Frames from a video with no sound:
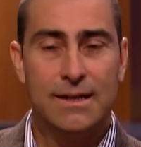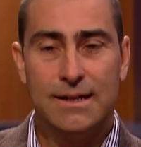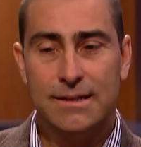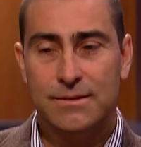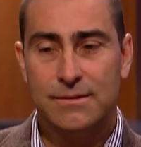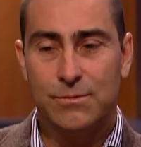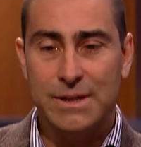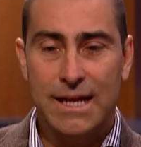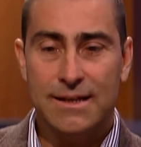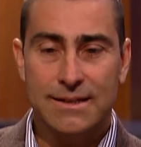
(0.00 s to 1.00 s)
Uh, the
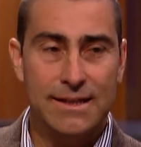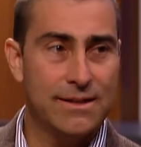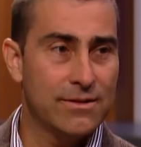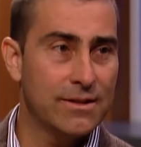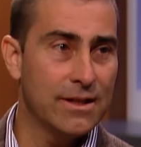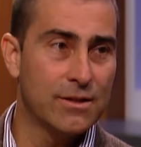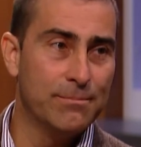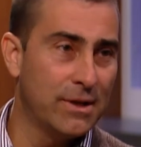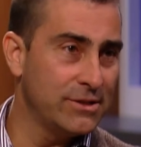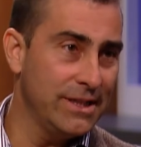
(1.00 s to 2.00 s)
reality is it's a
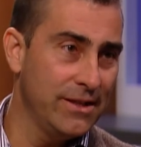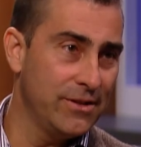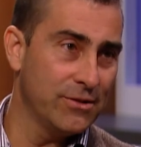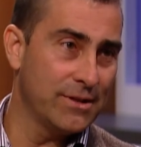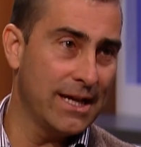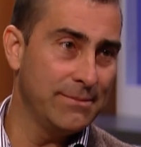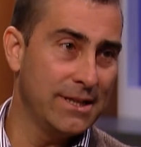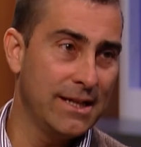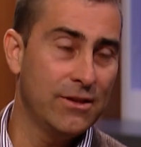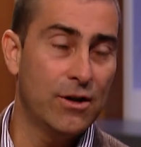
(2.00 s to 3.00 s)
much easier time
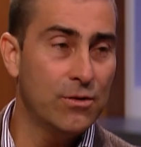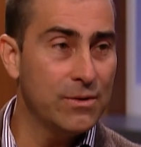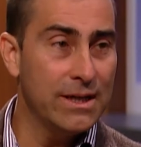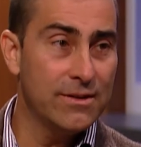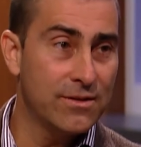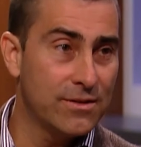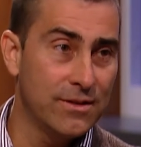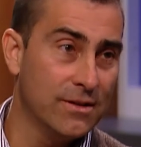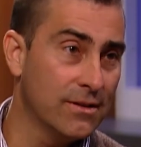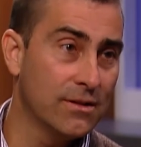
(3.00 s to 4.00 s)
today, though it's
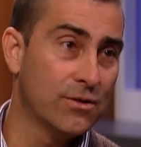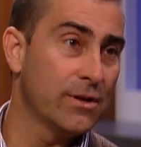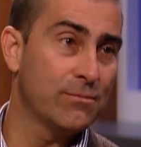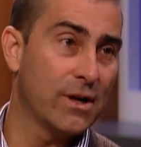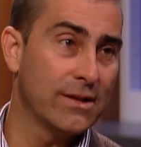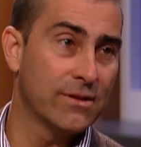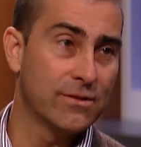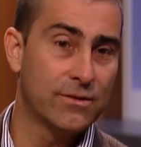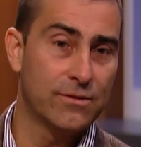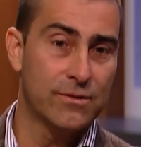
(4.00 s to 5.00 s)
still a learning process.
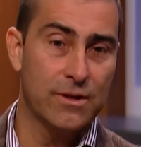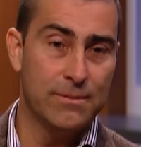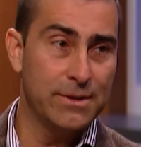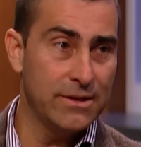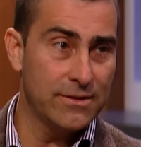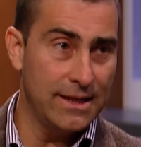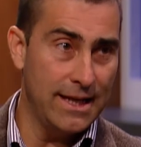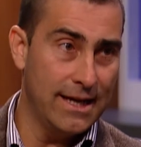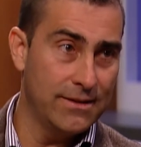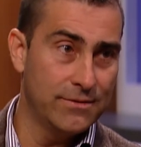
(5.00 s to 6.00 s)
There's companies that
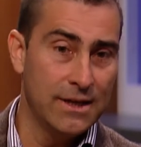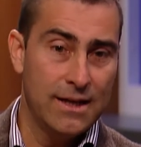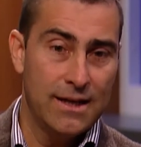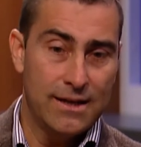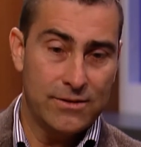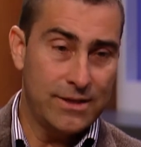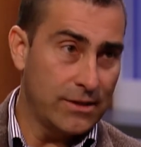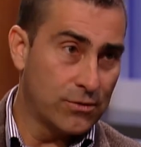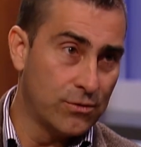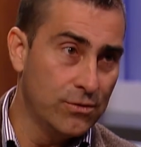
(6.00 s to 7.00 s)
have a set
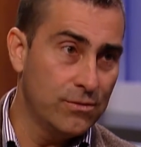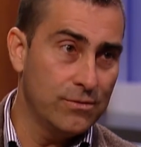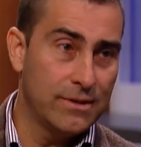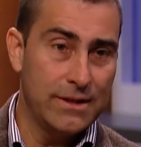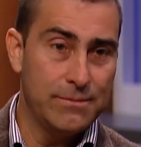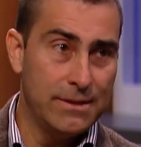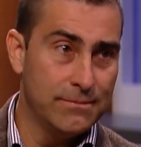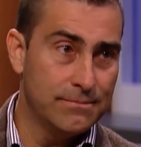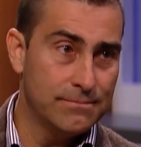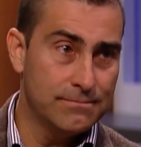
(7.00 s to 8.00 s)
crew. They've
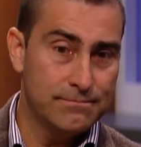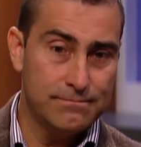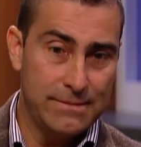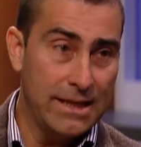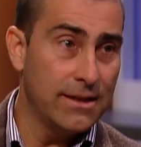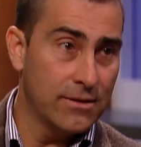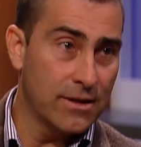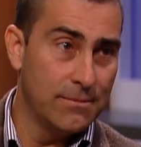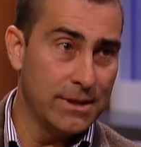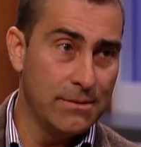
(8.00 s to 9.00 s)
been making the
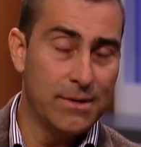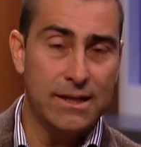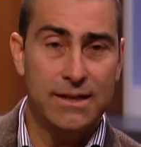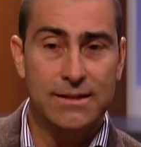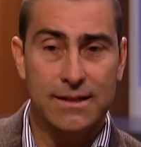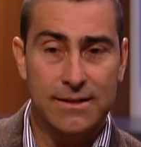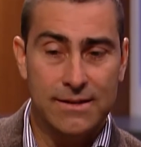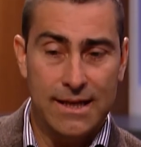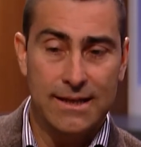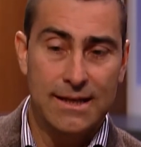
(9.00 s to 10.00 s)
company money to
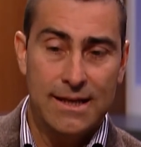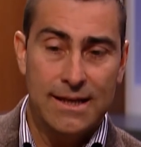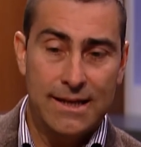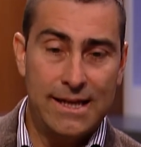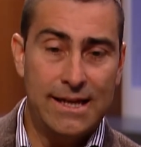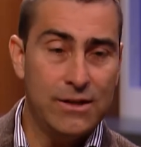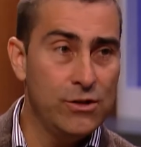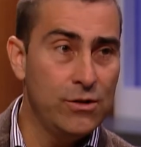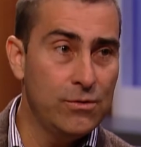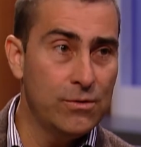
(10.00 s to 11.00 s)
say, can
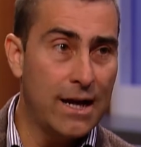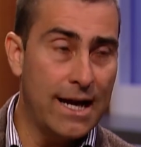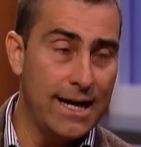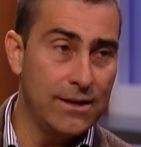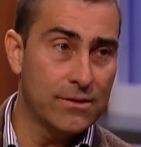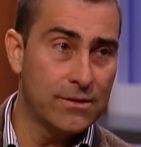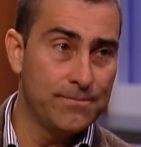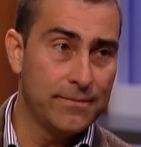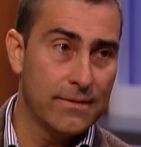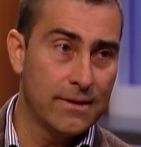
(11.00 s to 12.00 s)
you hire
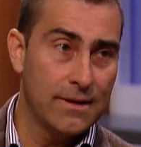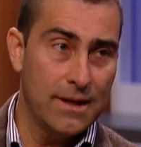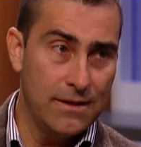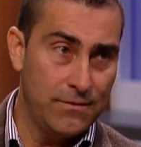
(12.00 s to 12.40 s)
a